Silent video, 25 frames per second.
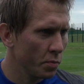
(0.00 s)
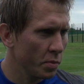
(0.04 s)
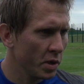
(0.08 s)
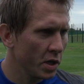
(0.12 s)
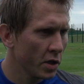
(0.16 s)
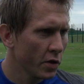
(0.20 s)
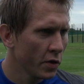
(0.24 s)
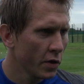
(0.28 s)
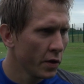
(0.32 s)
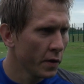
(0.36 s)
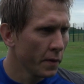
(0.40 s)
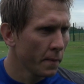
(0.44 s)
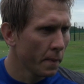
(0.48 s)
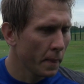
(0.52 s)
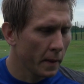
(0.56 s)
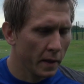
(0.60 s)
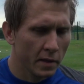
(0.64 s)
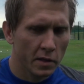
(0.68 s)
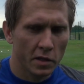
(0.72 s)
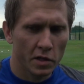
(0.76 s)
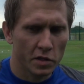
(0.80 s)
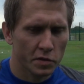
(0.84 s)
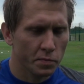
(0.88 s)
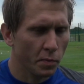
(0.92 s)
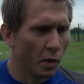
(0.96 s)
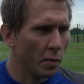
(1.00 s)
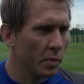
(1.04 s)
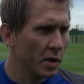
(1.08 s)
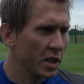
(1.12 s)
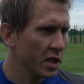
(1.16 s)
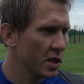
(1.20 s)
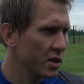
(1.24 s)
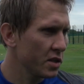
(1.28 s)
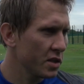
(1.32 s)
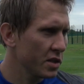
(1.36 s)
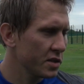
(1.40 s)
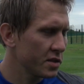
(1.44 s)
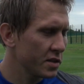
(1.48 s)
to be in this
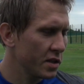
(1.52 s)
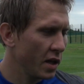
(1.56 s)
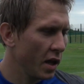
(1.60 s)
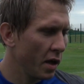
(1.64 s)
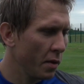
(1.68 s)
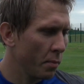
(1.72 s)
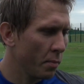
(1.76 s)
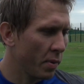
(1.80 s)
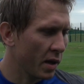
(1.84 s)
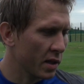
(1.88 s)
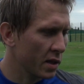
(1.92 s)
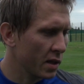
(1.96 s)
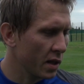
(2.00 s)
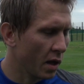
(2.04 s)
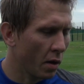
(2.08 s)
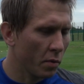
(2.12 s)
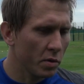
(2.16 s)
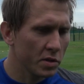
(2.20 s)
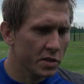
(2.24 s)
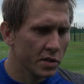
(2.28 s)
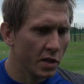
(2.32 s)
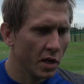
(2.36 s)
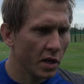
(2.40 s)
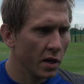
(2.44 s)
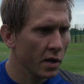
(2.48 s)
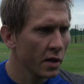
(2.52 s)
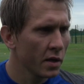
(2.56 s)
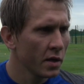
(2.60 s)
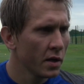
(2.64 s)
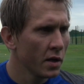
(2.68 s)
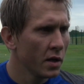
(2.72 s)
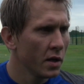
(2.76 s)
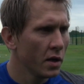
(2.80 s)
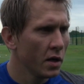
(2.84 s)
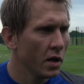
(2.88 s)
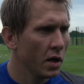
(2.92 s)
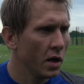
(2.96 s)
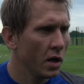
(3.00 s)
moment in this team, but now it's a
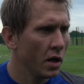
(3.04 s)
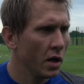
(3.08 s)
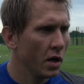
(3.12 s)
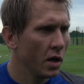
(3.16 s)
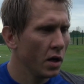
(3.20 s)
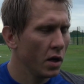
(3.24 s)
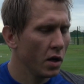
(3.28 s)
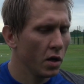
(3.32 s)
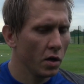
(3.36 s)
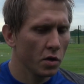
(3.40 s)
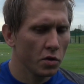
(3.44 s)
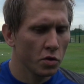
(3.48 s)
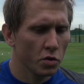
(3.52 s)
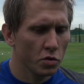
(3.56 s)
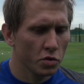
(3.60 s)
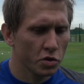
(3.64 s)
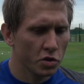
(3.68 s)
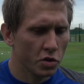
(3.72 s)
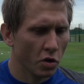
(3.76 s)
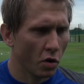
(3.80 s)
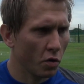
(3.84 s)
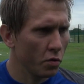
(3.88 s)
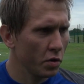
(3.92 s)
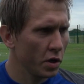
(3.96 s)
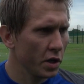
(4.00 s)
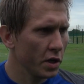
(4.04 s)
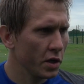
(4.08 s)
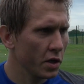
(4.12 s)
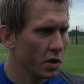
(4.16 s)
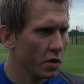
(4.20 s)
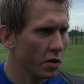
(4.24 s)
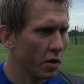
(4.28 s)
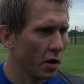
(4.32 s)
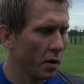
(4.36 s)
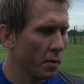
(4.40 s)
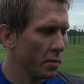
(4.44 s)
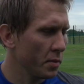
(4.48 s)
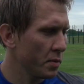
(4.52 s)
new story.
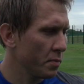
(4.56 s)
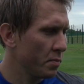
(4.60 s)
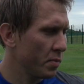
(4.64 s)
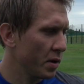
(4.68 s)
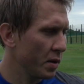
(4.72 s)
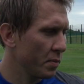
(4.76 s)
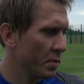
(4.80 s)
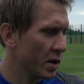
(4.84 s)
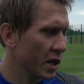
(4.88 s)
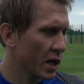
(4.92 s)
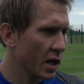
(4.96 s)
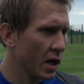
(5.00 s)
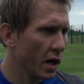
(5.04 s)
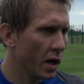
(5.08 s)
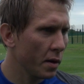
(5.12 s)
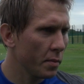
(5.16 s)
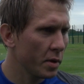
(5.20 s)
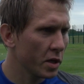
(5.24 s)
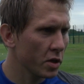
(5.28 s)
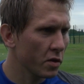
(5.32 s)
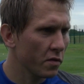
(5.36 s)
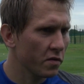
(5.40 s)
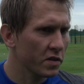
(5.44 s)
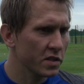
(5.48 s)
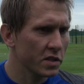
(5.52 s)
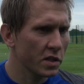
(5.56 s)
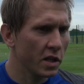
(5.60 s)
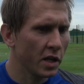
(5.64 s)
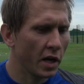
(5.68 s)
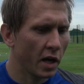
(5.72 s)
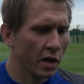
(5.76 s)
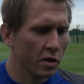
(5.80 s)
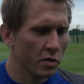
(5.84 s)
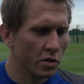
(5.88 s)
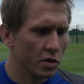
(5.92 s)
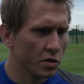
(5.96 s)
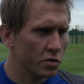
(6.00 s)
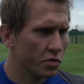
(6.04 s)
You know, I'm in Birmingham, and obviously
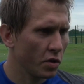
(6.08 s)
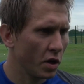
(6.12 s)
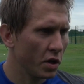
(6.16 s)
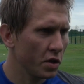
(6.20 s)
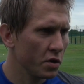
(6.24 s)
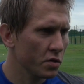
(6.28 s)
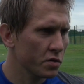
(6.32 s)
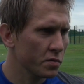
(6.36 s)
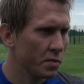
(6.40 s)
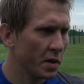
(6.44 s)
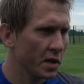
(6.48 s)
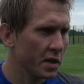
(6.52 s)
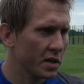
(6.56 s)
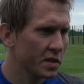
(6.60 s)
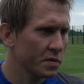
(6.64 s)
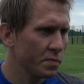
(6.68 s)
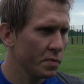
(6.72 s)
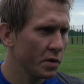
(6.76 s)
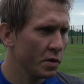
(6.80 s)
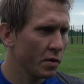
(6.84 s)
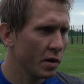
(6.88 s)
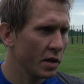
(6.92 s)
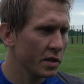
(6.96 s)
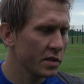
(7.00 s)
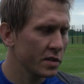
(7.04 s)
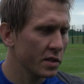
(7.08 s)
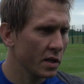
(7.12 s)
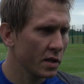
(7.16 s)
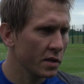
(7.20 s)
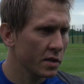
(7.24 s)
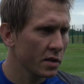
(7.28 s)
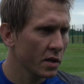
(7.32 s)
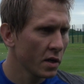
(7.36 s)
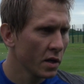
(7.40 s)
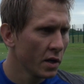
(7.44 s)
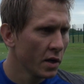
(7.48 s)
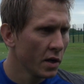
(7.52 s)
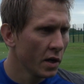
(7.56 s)
I'm going to try to use my experience
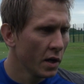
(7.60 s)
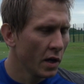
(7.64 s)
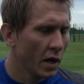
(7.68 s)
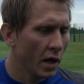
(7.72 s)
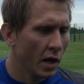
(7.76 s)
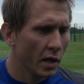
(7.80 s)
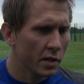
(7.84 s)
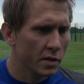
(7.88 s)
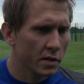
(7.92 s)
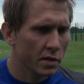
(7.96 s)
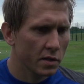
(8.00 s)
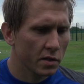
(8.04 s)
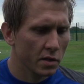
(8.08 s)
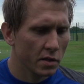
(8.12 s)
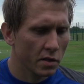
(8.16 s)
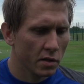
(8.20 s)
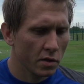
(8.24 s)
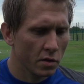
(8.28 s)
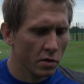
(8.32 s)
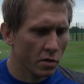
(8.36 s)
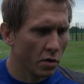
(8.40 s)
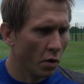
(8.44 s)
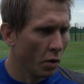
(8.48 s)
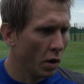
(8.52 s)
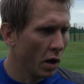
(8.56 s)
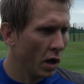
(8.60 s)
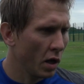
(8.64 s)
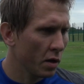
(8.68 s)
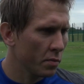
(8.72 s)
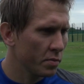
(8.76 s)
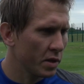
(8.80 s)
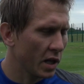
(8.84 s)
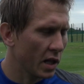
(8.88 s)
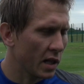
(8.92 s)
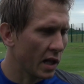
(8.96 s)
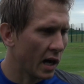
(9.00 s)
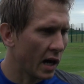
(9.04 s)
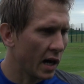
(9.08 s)
and you know,
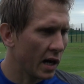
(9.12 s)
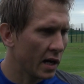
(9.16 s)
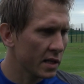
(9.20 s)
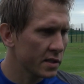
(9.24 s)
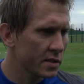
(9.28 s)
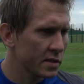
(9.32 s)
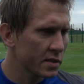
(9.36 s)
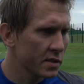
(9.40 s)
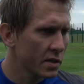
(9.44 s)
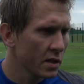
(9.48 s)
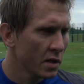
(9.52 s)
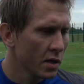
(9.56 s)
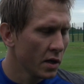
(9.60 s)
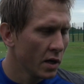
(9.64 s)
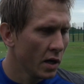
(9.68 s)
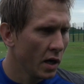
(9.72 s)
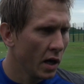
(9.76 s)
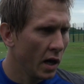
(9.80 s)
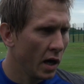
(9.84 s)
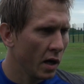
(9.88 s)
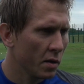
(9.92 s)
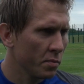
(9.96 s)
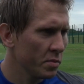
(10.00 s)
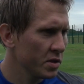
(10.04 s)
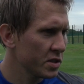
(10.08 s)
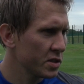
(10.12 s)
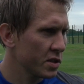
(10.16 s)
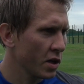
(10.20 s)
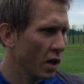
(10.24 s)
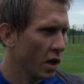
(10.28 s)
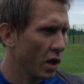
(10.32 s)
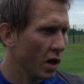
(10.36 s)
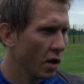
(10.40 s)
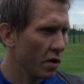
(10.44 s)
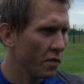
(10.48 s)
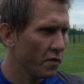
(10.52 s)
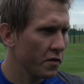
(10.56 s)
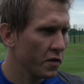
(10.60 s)
help the lads, help
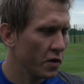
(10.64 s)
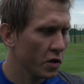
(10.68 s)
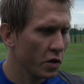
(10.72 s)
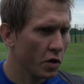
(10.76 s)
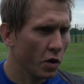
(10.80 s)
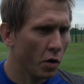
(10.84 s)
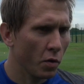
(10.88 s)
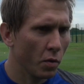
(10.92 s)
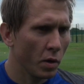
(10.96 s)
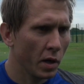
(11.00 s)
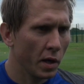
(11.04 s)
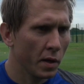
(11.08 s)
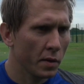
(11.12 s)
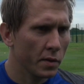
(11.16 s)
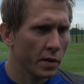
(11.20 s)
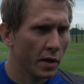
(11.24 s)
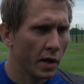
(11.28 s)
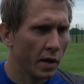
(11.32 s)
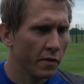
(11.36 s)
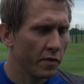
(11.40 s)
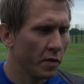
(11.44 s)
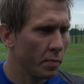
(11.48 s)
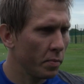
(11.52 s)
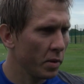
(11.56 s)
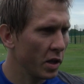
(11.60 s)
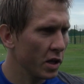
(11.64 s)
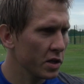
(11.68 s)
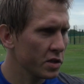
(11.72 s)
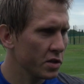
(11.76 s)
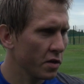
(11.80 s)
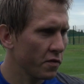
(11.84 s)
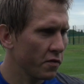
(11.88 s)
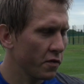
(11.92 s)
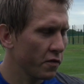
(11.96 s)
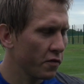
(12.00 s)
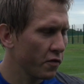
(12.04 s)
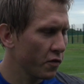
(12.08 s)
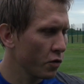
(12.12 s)
myself, you know, and have a
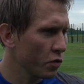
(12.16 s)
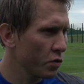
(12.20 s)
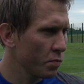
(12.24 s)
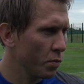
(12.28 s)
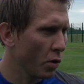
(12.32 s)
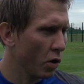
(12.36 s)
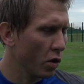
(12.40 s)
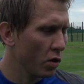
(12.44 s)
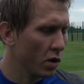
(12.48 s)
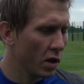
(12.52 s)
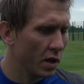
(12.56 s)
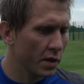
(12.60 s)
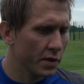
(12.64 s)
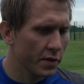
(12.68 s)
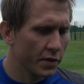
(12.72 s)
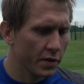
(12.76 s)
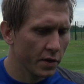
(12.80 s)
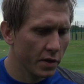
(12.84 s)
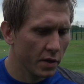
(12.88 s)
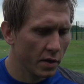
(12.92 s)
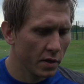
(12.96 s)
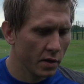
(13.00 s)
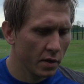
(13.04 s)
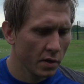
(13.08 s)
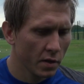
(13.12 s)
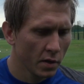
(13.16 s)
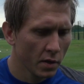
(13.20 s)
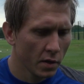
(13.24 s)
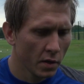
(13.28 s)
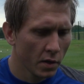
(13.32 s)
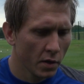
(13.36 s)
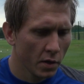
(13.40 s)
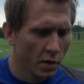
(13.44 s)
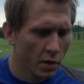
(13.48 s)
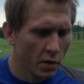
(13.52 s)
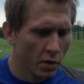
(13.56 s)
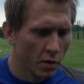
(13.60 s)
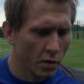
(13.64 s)
pleasure for football, and
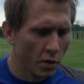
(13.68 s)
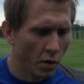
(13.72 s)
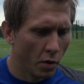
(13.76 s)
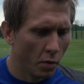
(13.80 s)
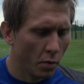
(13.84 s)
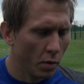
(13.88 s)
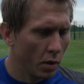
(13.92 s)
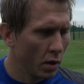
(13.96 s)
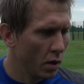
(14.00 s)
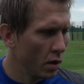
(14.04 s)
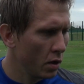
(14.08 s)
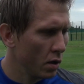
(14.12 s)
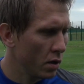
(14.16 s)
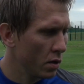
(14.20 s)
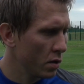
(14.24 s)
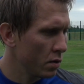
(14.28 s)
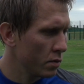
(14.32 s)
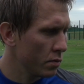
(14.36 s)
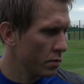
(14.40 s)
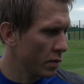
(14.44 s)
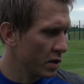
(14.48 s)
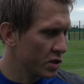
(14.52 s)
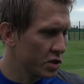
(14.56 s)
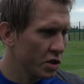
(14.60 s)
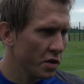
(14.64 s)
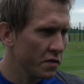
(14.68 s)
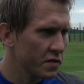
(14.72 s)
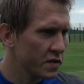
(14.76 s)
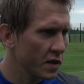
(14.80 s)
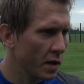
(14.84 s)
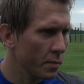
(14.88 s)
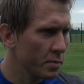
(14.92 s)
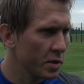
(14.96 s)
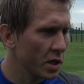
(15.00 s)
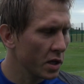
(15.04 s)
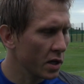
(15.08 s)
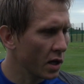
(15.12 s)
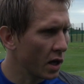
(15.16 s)
you know, achieve
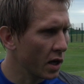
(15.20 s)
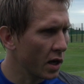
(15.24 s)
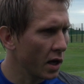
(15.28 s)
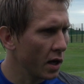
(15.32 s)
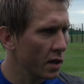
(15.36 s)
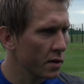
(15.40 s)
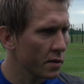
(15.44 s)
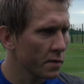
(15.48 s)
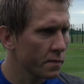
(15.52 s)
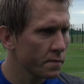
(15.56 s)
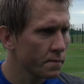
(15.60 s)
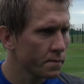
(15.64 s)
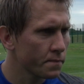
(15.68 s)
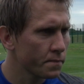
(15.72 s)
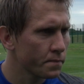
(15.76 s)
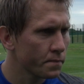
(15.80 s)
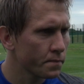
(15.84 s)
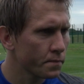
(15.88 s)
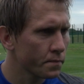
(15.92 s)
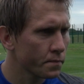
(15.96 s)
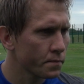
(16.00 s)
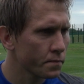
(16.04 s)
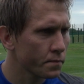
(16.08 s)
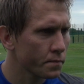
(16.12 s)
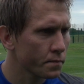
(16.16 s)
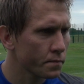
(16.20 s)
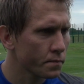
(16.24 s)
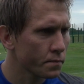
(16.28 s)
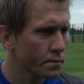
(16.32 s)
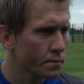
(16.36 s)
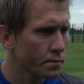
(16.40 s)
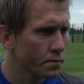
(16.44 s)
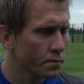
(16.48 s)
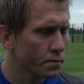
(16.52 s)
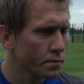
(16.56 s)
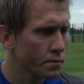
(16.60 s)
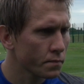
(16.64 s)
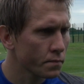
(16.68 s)
something again. And
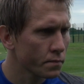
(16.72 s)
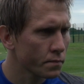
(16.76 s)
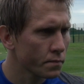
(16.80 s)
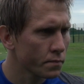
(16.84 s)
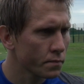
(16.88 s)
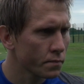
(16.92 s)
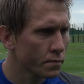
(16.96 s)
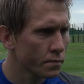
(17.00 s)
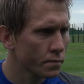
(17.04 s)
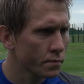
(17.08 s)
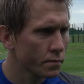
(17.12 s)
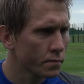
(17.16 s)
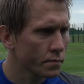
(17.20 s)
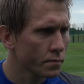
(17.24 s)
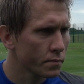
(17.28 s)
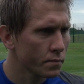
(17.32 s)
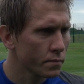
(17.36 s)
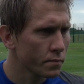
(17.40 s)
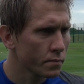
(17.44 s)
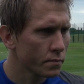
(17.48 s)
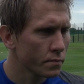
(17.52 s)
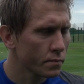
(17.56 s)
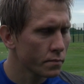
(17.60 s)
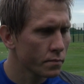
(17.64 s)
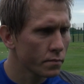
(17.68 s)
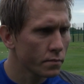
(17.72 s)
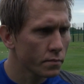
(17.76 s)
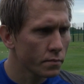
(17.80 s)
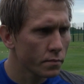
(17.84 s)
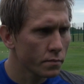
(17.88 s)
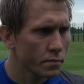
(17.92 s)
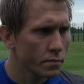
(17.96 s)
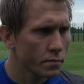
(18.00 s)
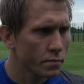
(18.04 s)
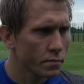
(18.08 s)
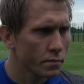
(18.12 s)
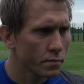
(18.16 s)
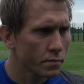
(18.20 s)
over recent years, Blues have
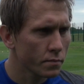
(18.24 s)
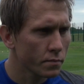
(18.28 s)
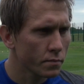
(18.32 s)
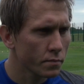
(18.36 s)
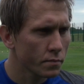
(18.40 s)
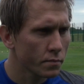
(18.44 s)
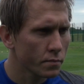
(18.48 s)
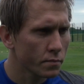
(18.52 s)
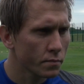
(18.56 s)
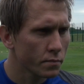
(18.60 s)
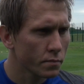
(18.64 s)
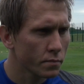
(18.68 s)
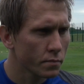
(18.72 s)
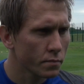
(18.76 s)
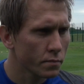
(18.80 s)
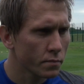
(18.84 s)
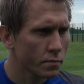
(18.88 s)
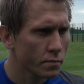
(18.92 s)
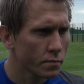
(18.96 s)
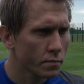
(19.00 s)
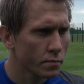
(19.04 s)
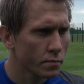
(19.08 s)
had some memorable